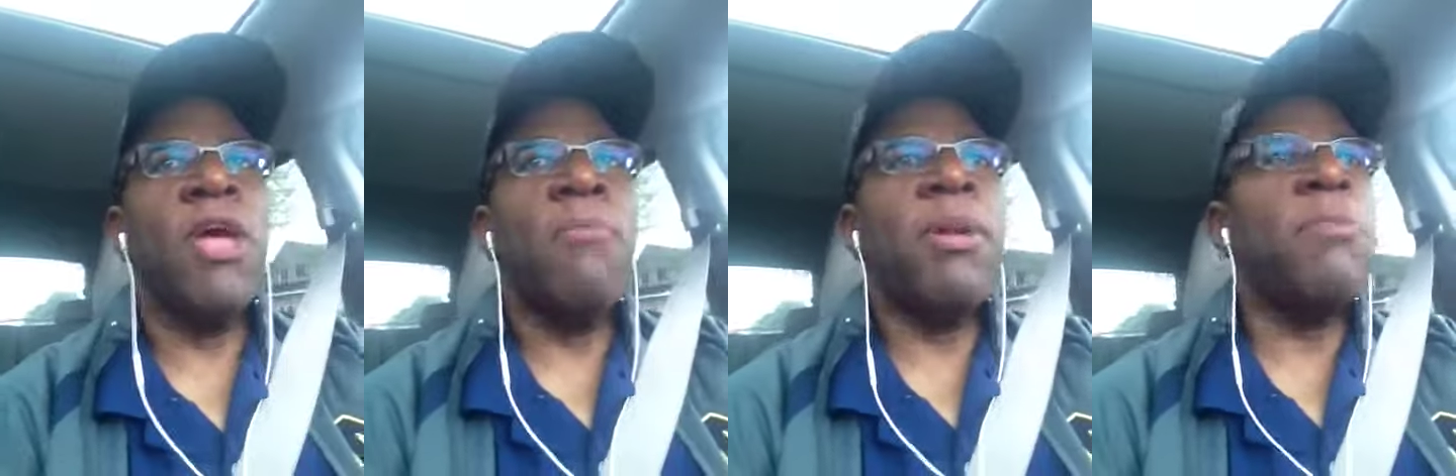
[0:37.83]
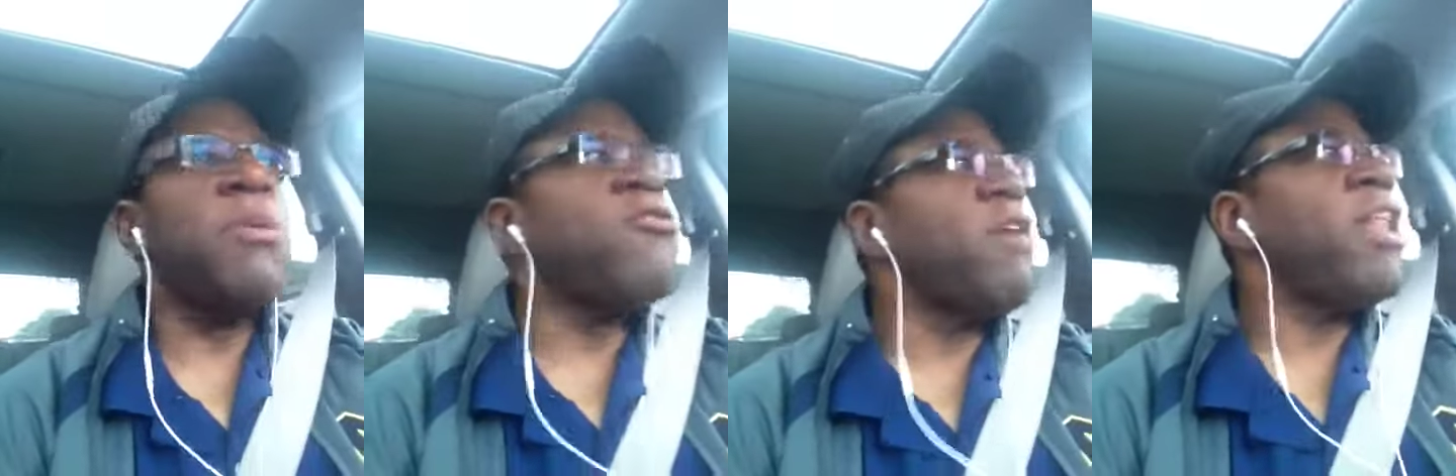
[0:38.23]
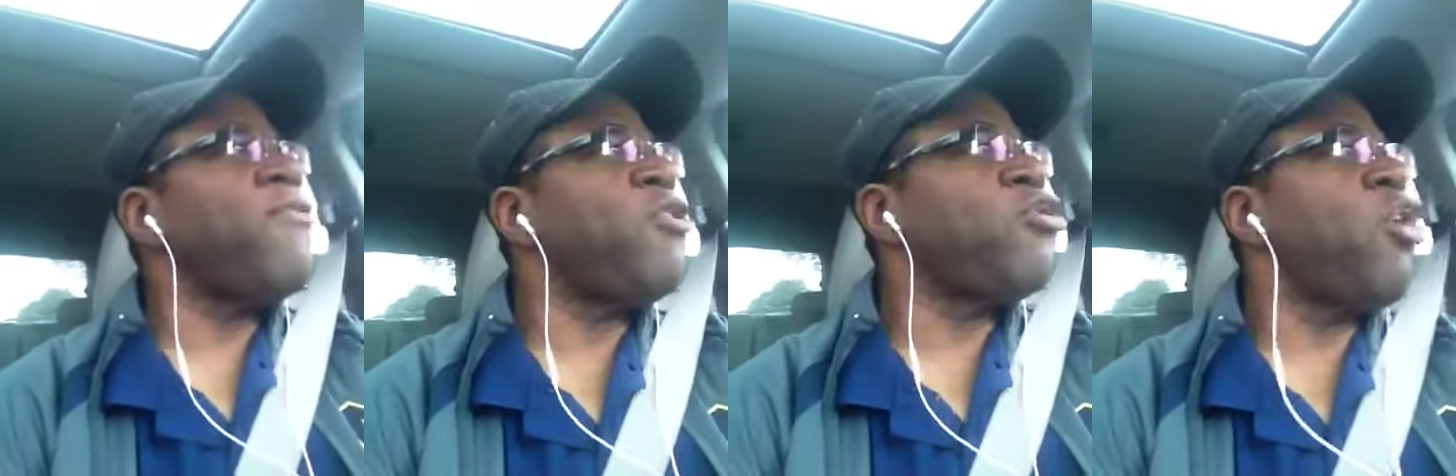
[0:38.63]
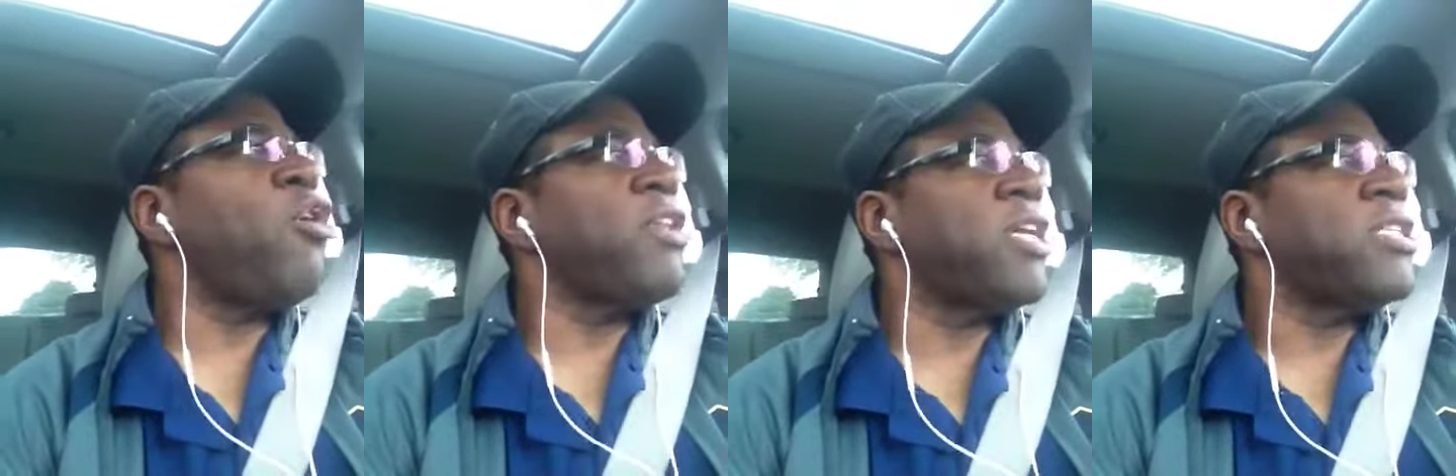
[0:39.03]
but it'd be great if you
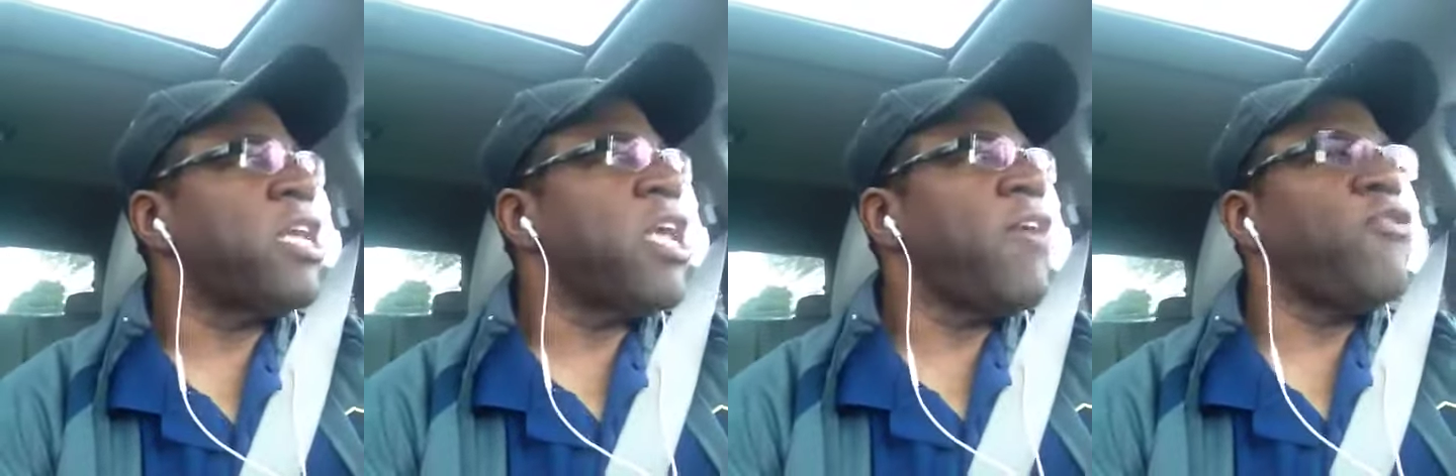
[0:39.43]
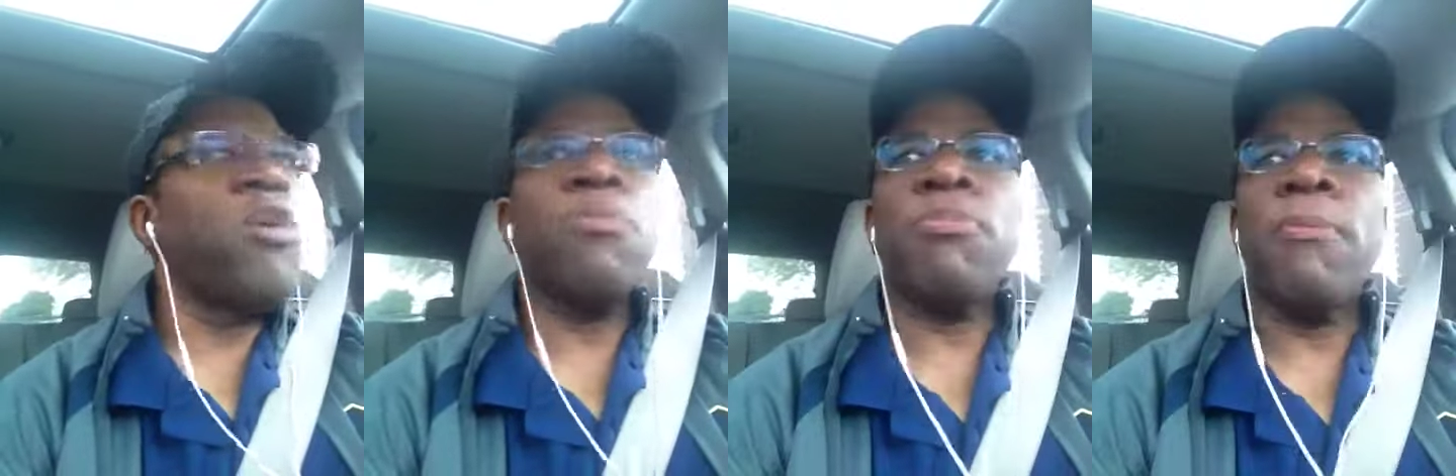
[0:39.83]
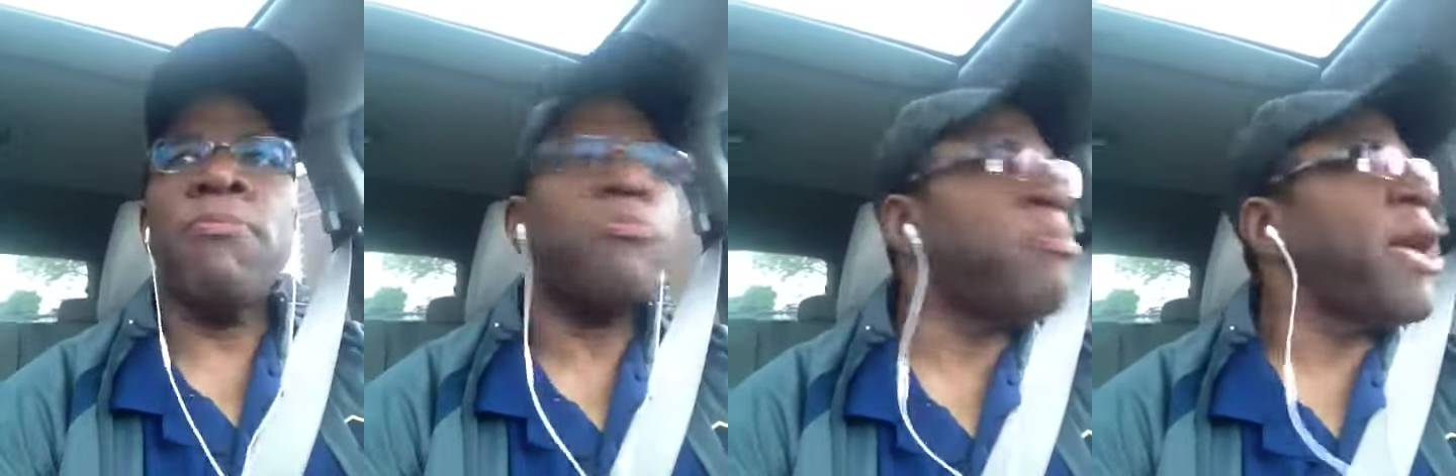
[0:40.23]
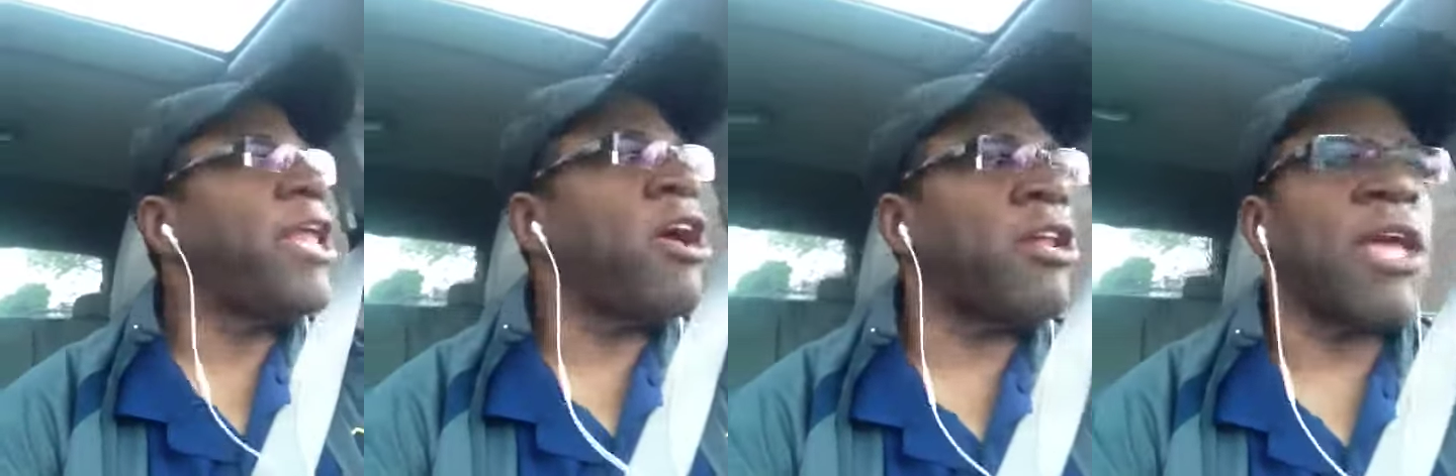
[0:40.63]
told us if you're p-
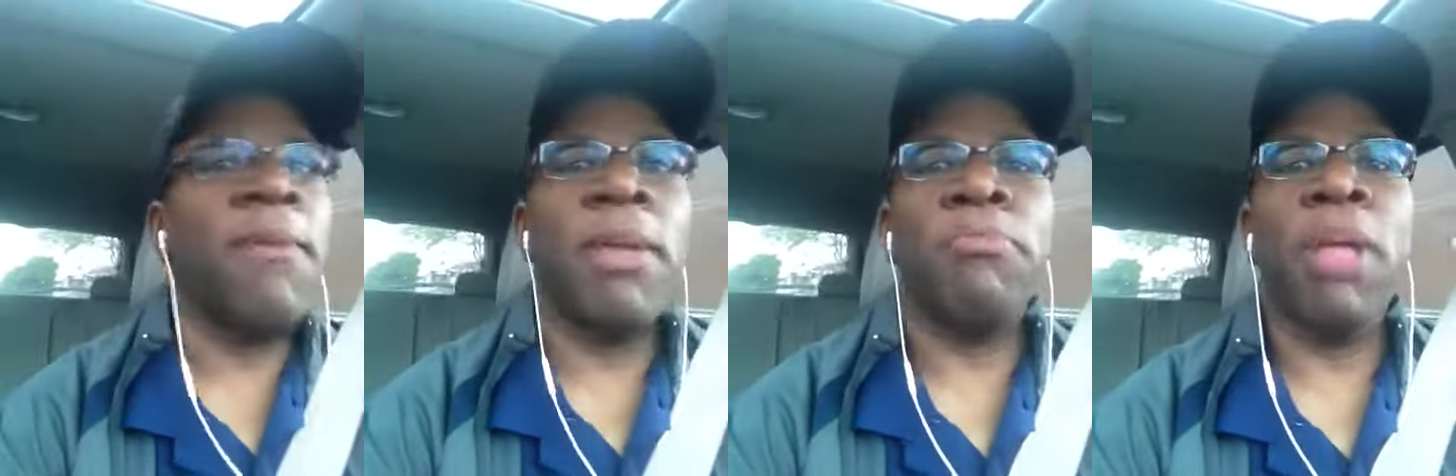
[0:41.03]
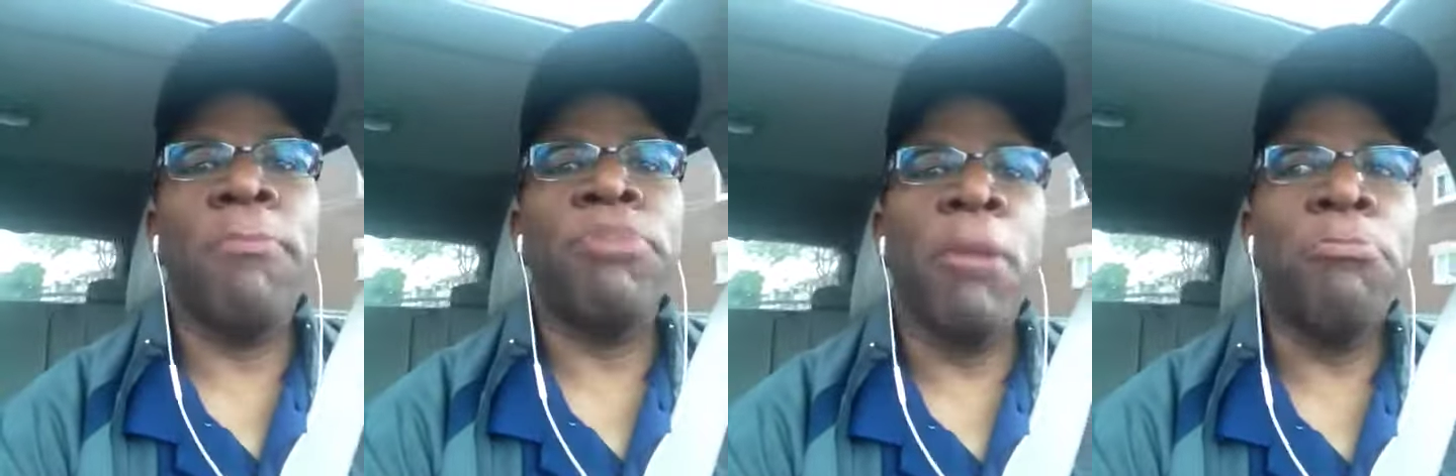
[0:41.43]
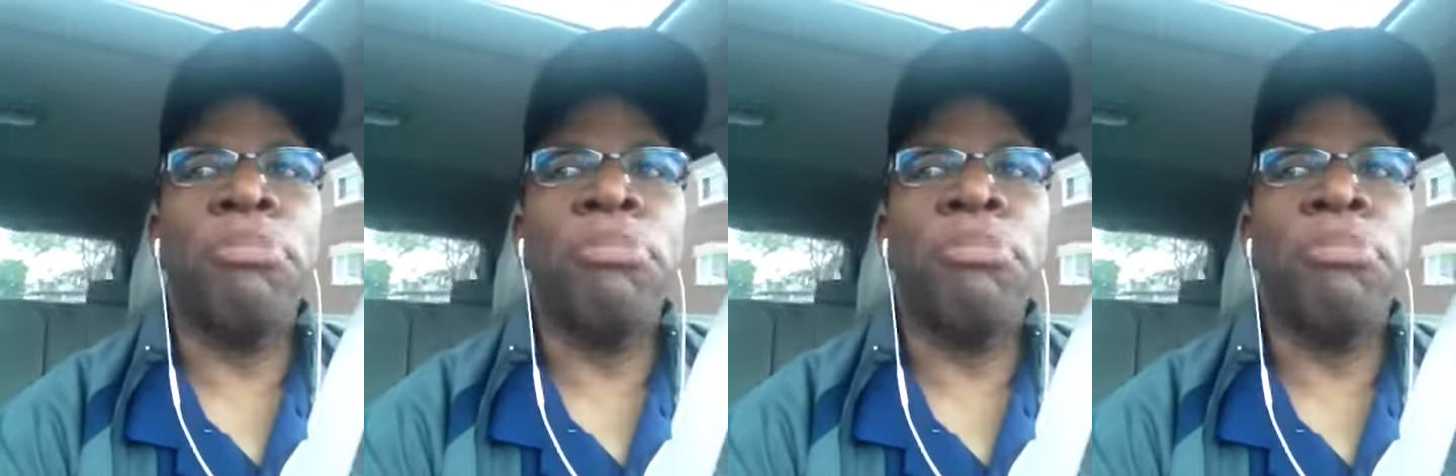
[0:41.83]
planning on coming, plup, plup,